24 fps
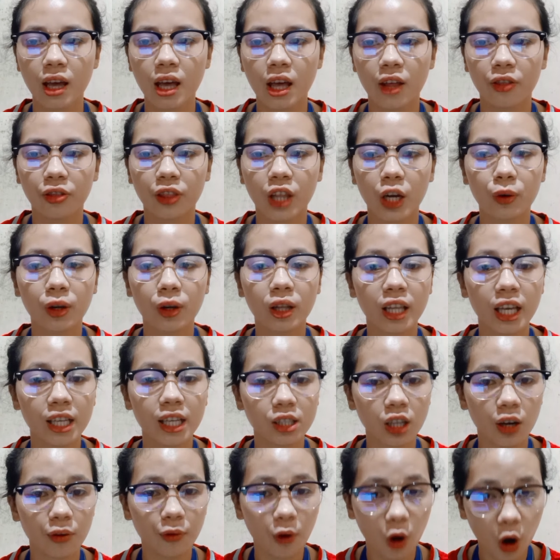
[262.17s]
the release
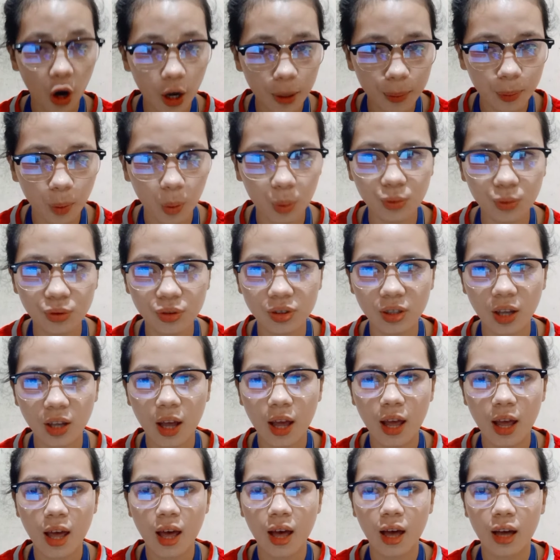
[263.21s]
of hormones
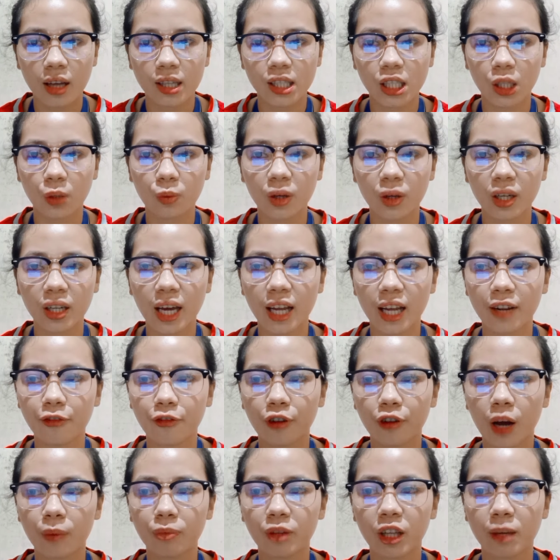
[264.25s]
secreted
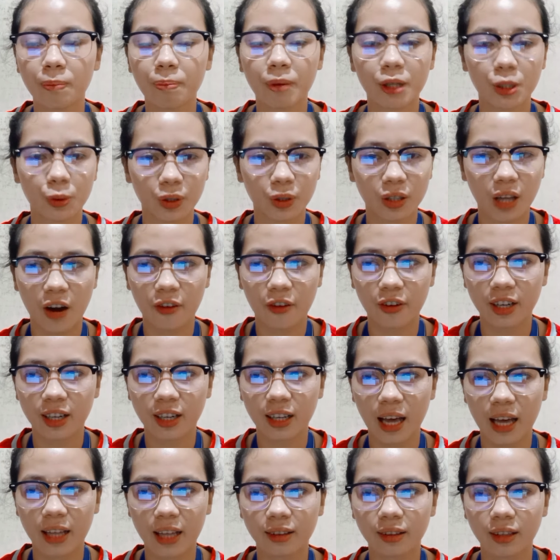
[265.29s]
from the pituitary
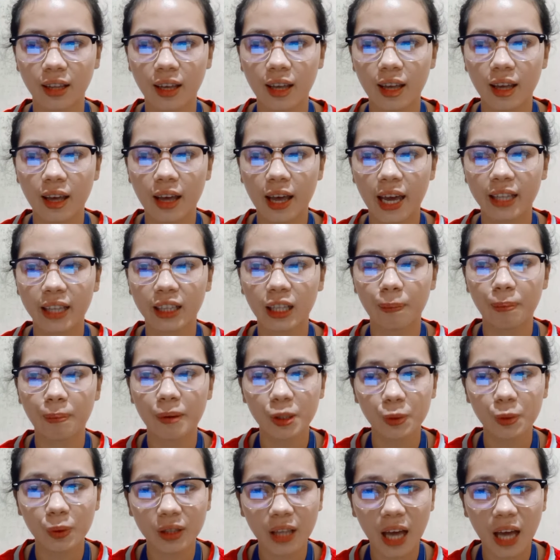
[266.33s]
gland. And the
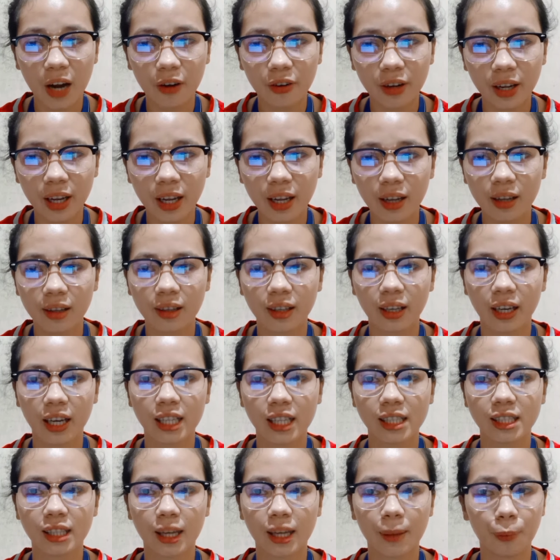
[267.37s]
pituitary is
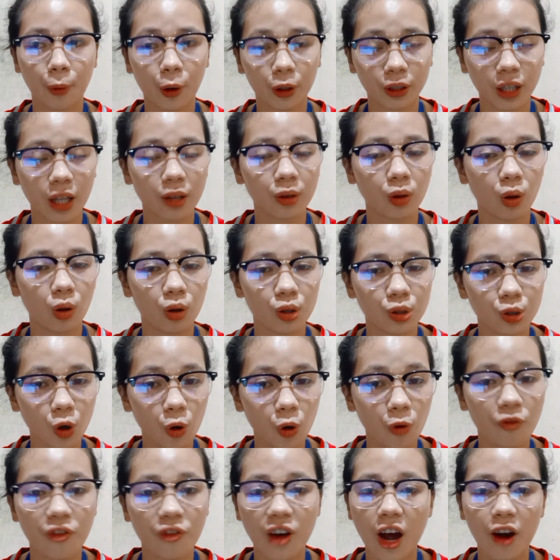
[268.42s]
important, also
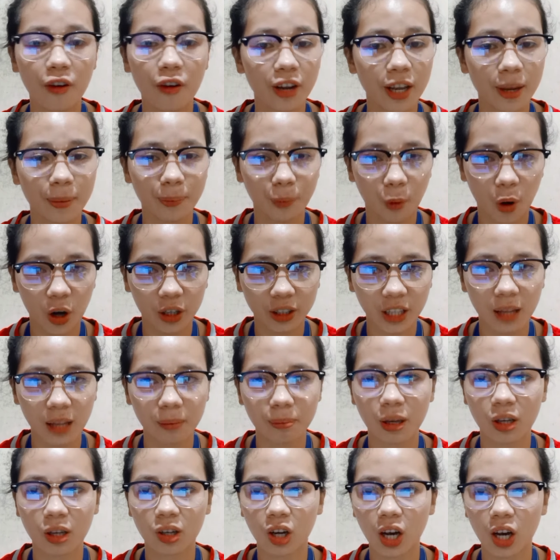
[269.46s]
very important,
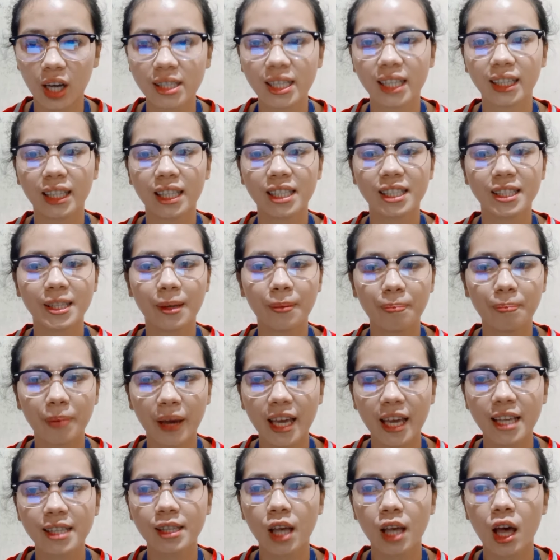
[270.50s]
because it is the
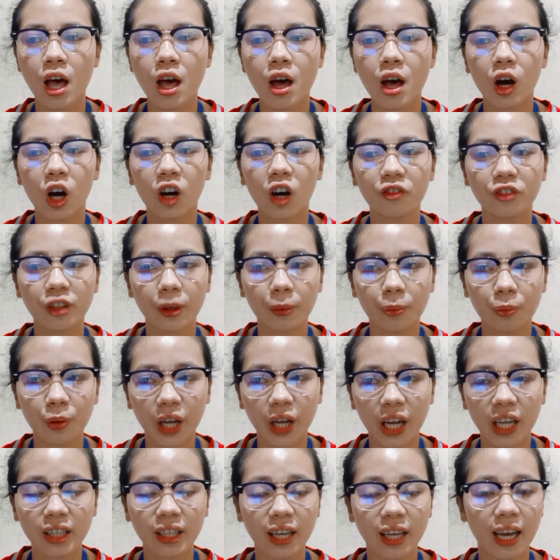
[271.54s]
base of the
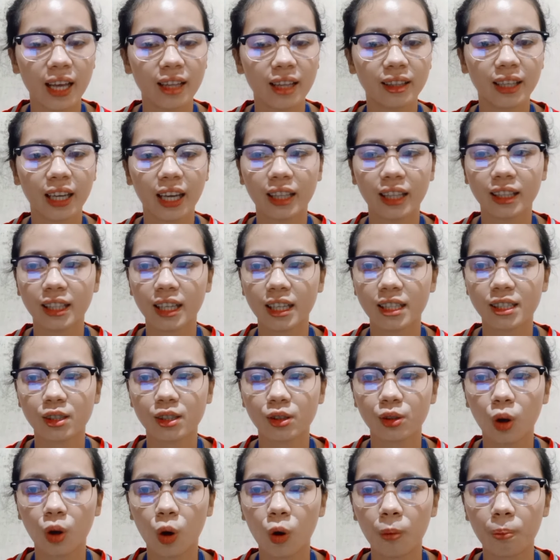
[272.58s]
brain and it is
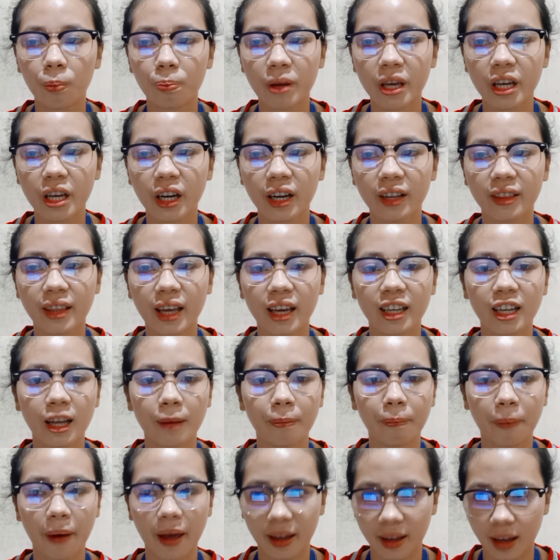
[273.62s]
no bigger than a
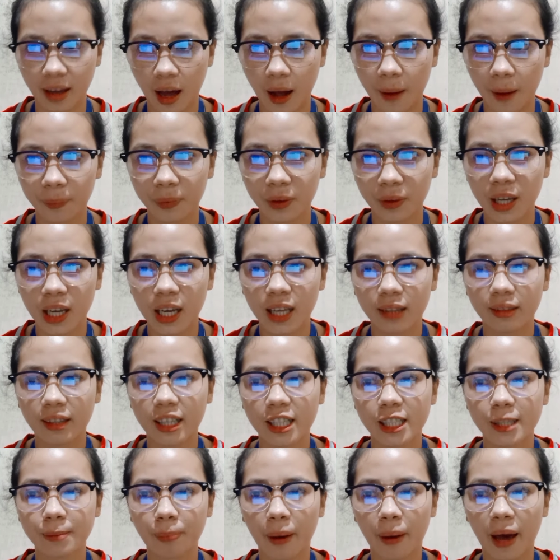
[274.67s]
pear.
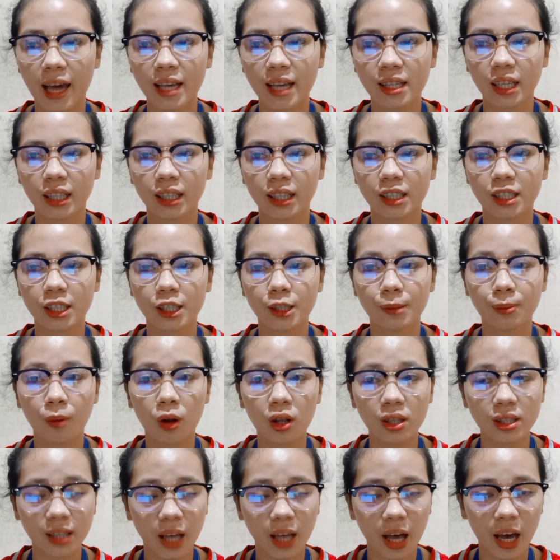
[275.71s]
Despite it is a small
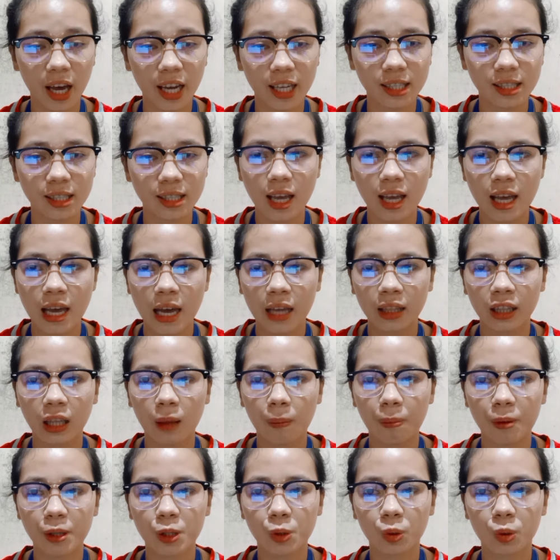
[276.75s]
size, the
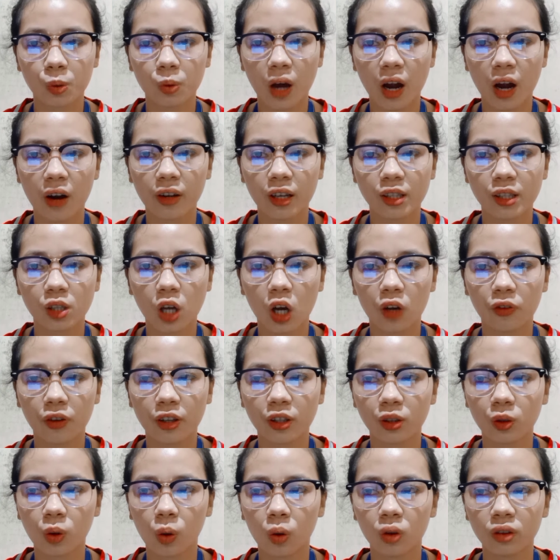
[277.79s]
pituitary is often
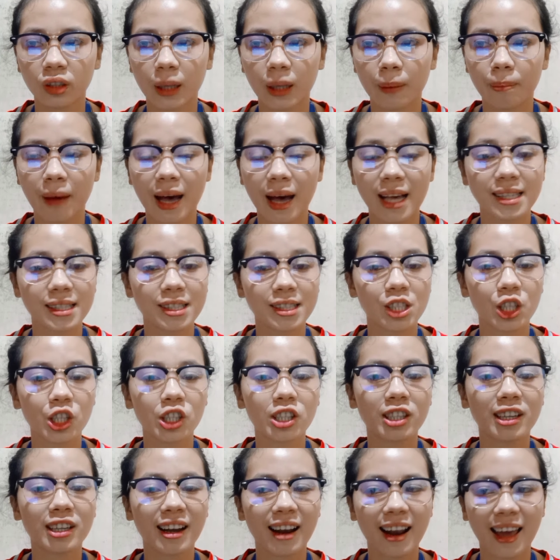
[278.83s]
called the master
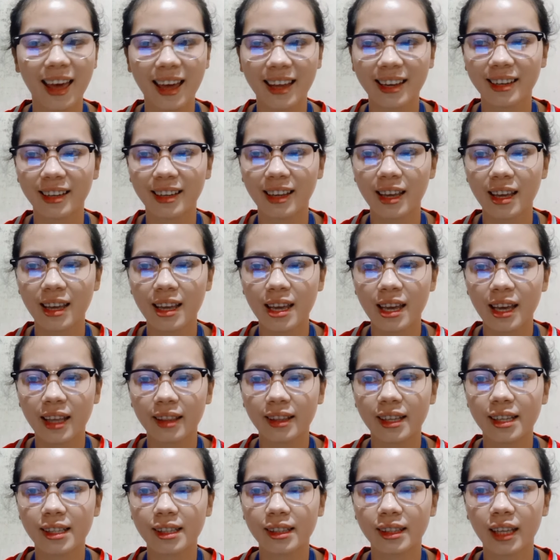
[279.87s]
gland.
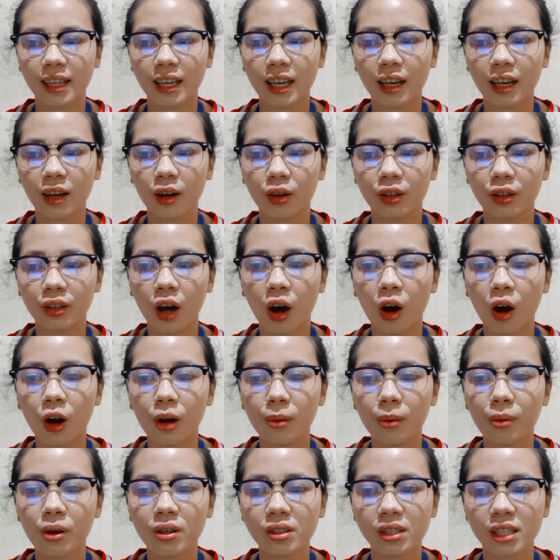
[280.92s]
The
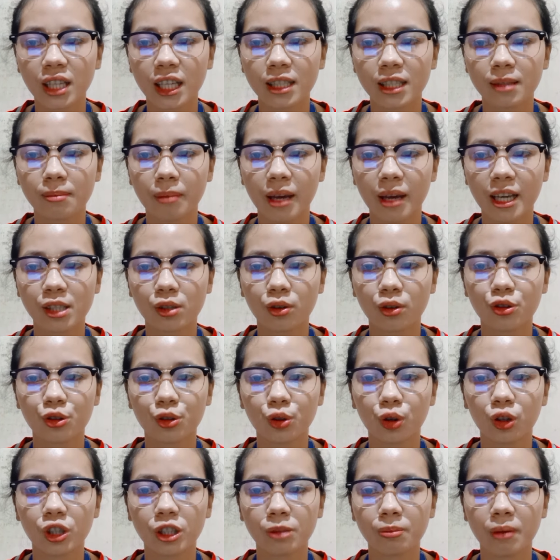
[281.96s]
hormones it makes
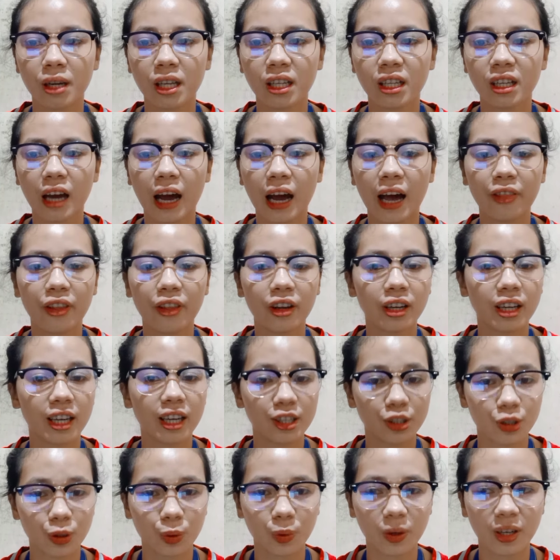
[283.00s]
controls many other
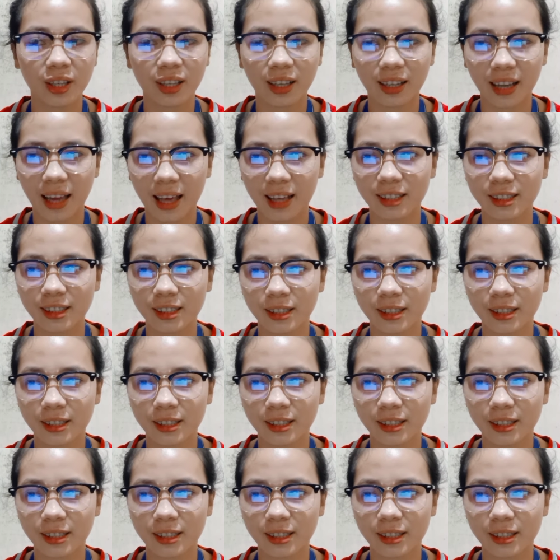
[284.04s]
endocrine glands.